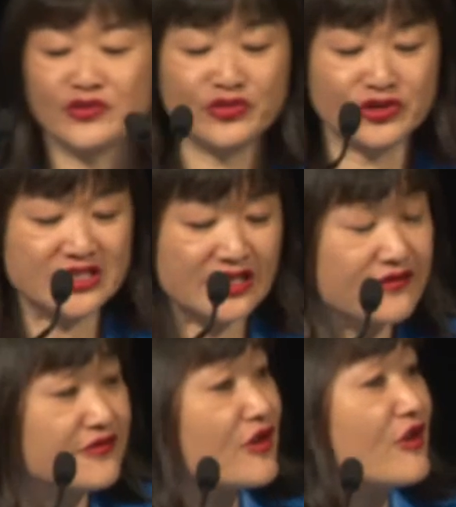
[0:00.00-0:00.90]
worked
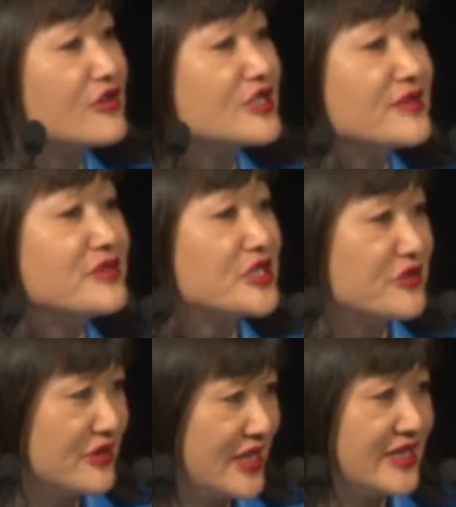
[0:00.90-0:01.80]
together for a long time
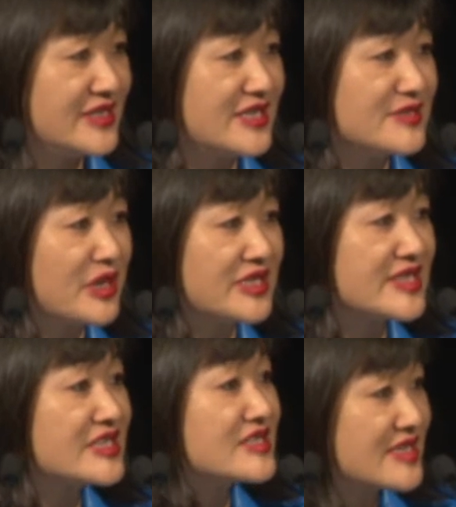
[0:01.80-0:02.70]
too, and he's made
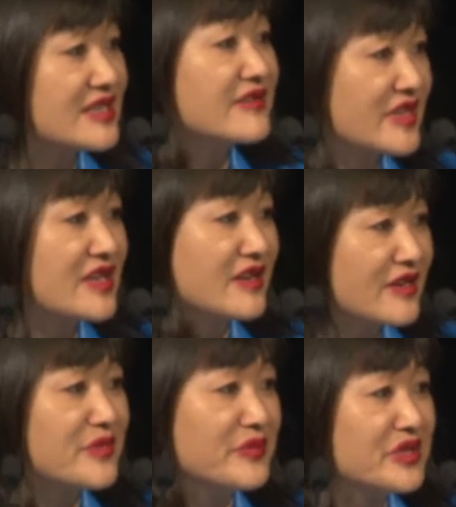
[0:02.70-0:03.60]
such a significant
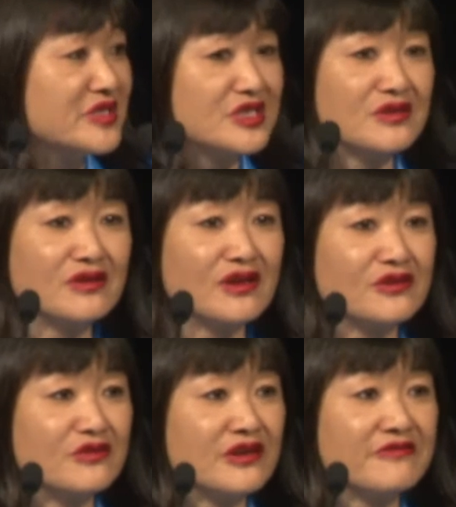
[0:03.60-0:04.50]
commitment to
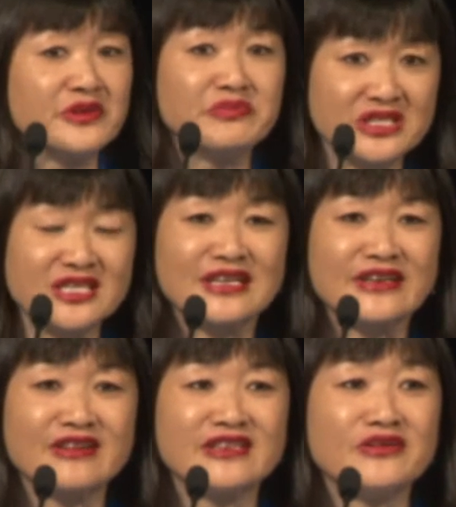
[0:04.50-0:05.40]
local government,
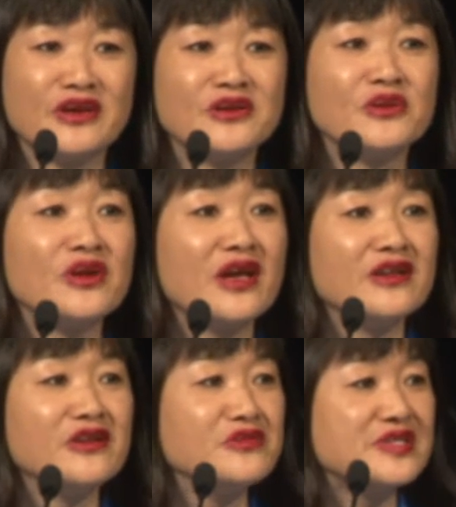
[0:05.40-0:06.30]
particularly in
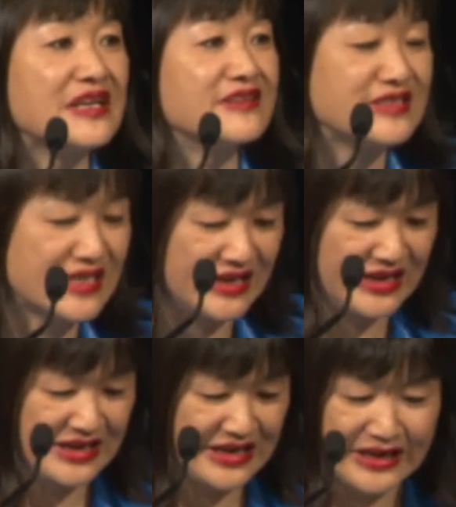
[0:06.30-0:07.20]
New Zealand
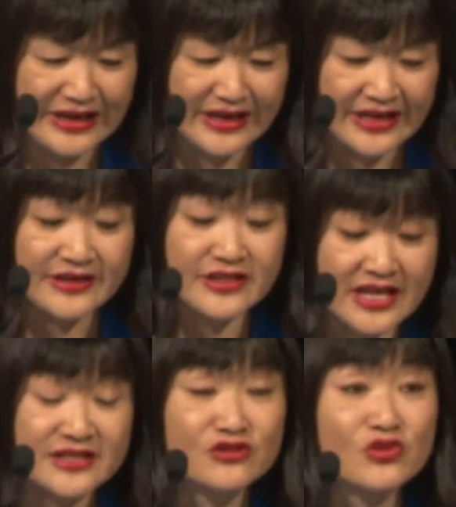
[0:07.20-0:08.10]
and
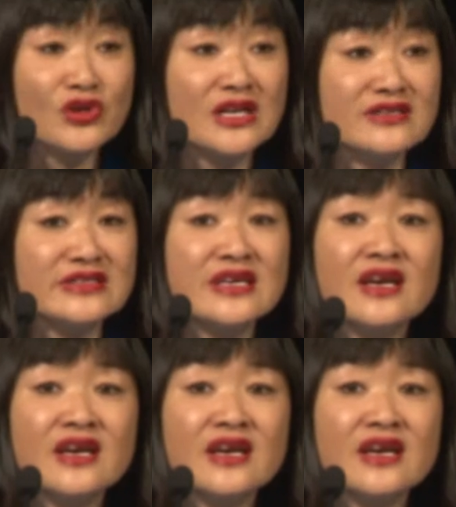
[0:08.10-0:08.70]
in Auckland.